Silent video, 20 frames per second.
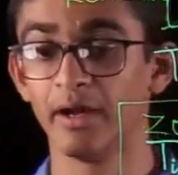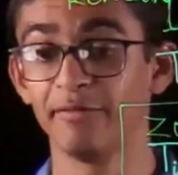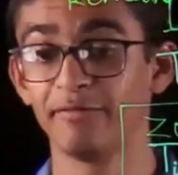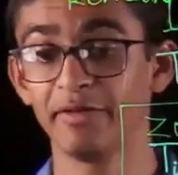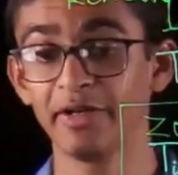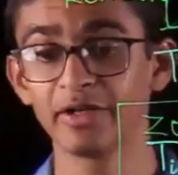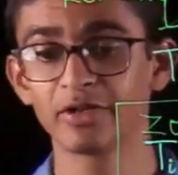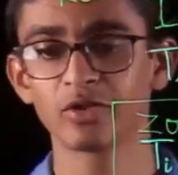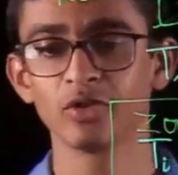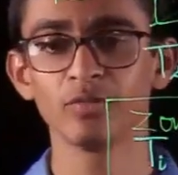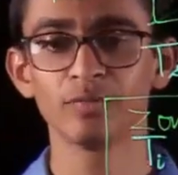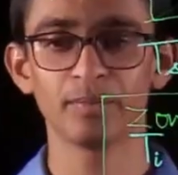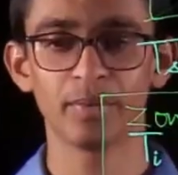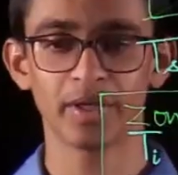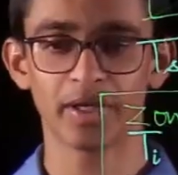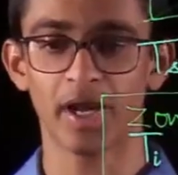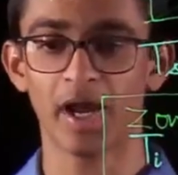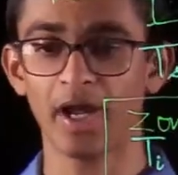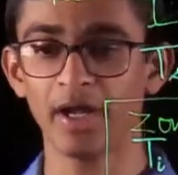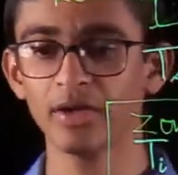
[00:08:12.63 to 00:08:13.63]
feet cube per
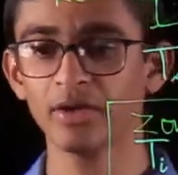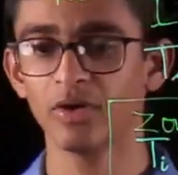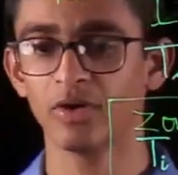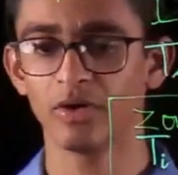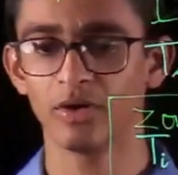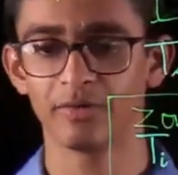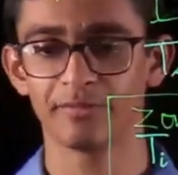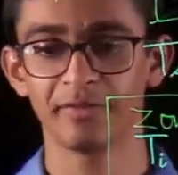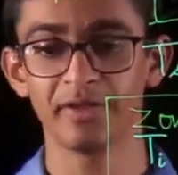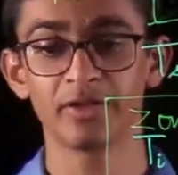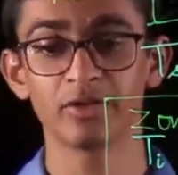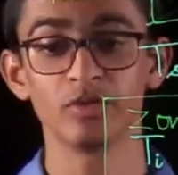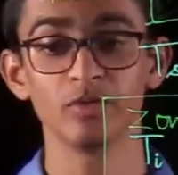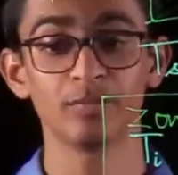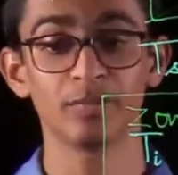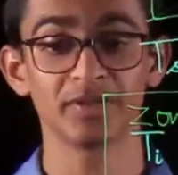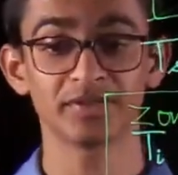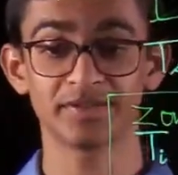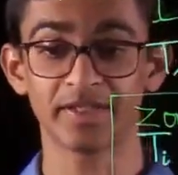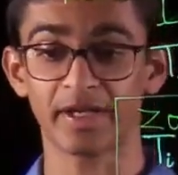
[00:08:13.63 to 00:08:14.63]
hour or feet cube
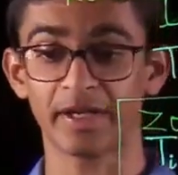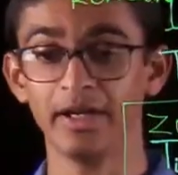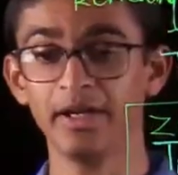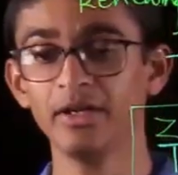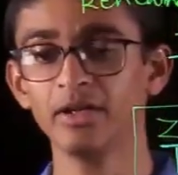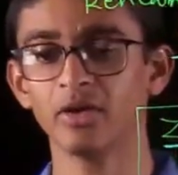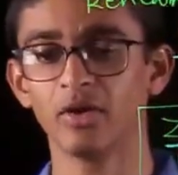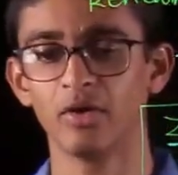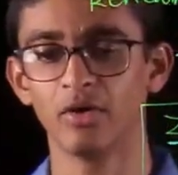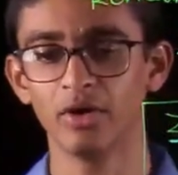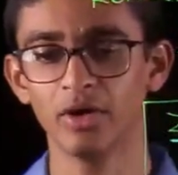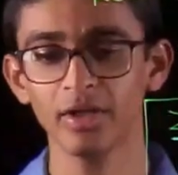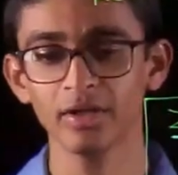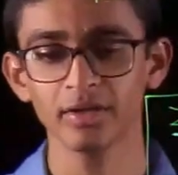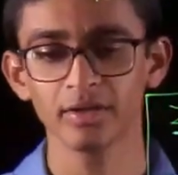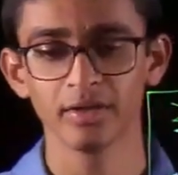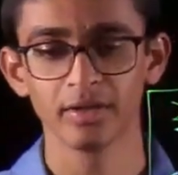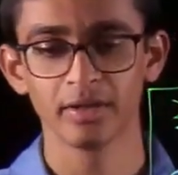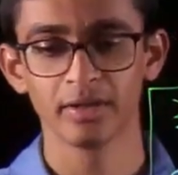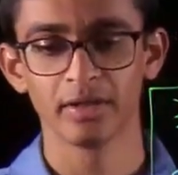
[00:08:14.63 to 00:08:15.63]
per second, or
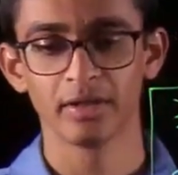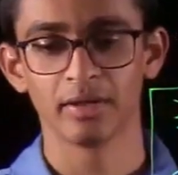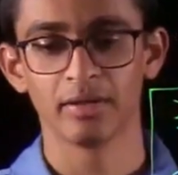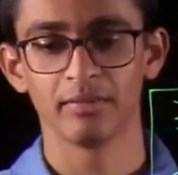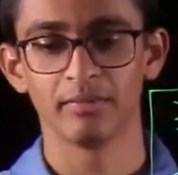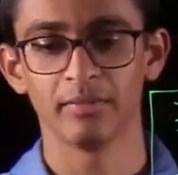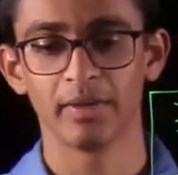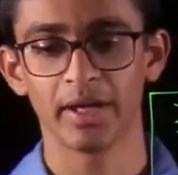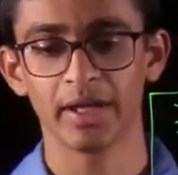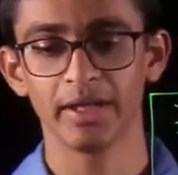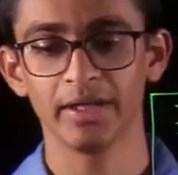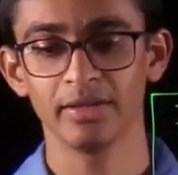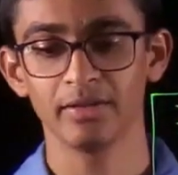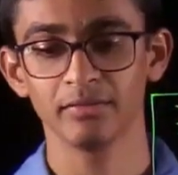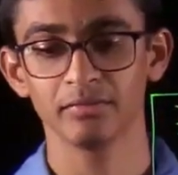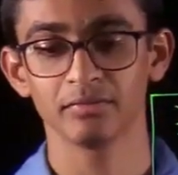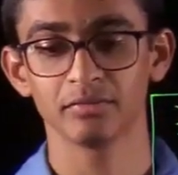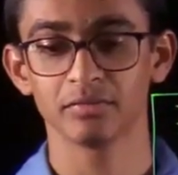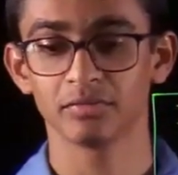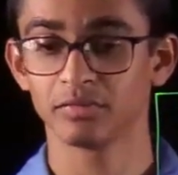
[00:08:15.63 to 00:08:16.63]
my
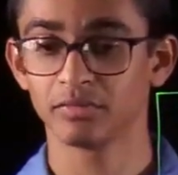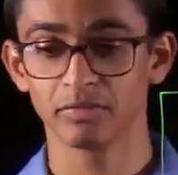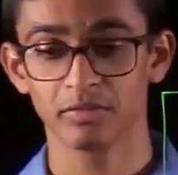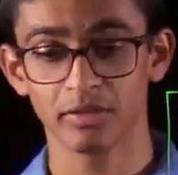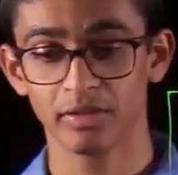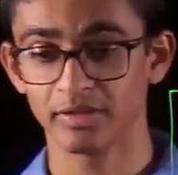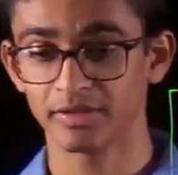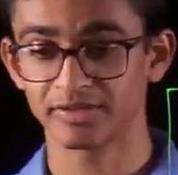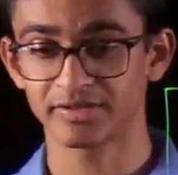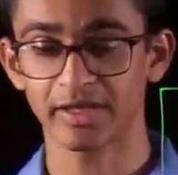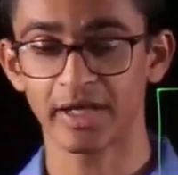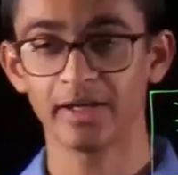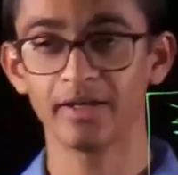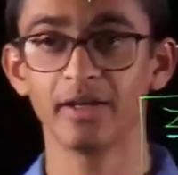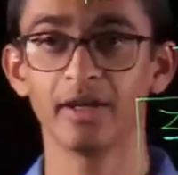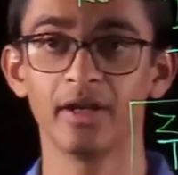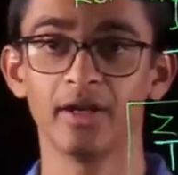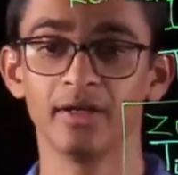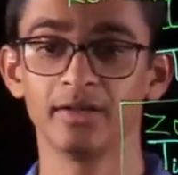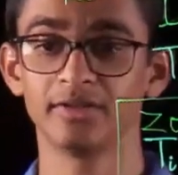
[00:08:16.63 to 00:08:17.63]

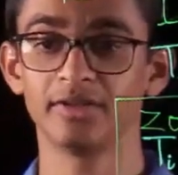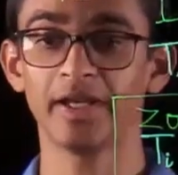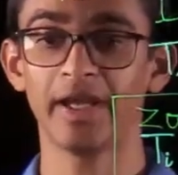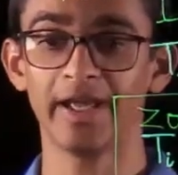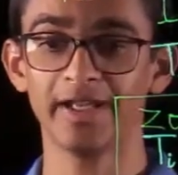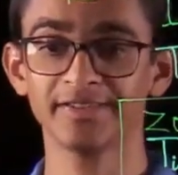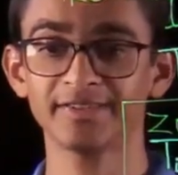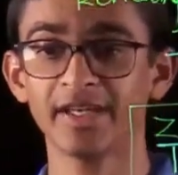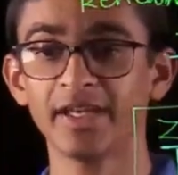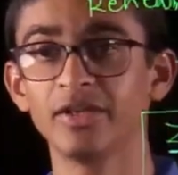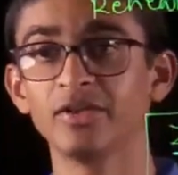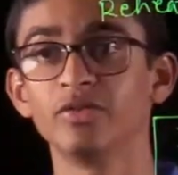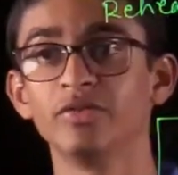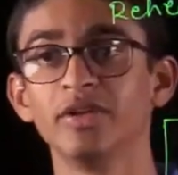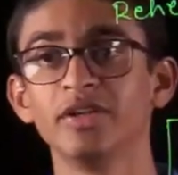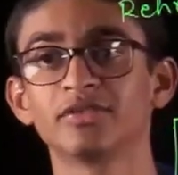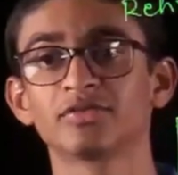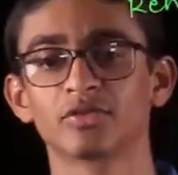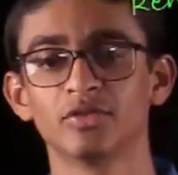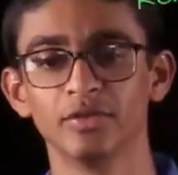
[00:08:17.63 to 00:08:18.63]
the SI
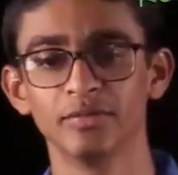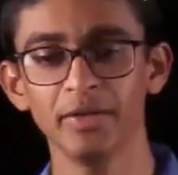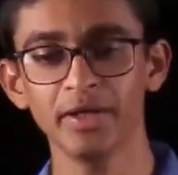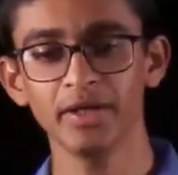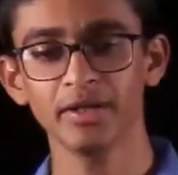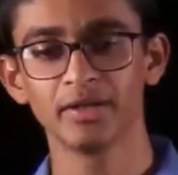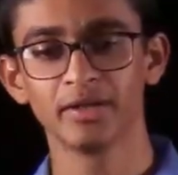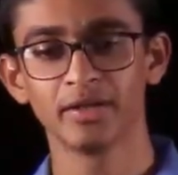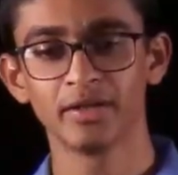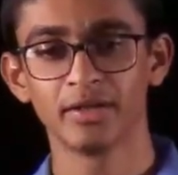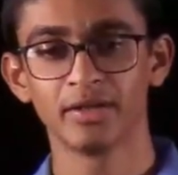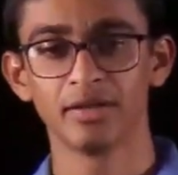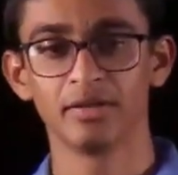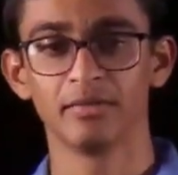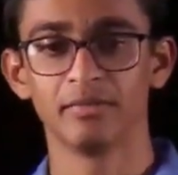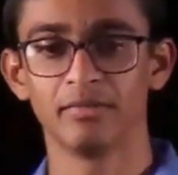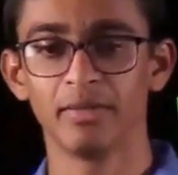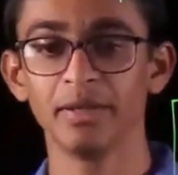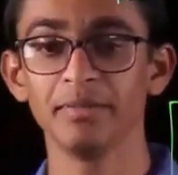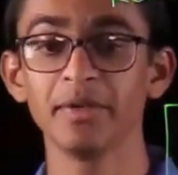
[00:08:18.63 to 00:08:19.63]
units could be
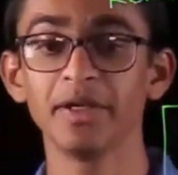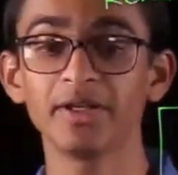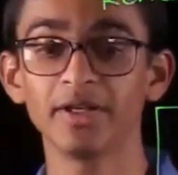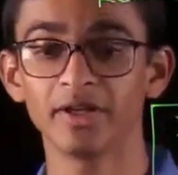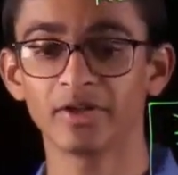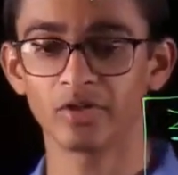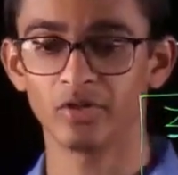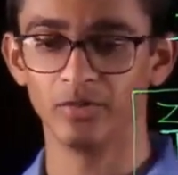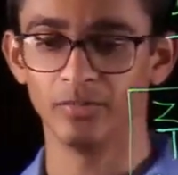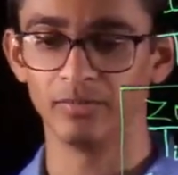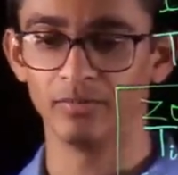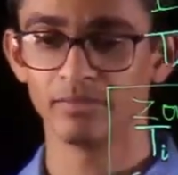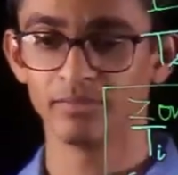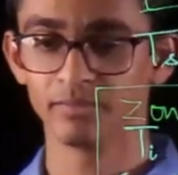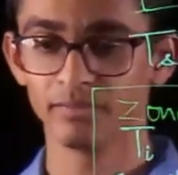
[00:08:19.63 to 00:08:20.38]
my meter cube.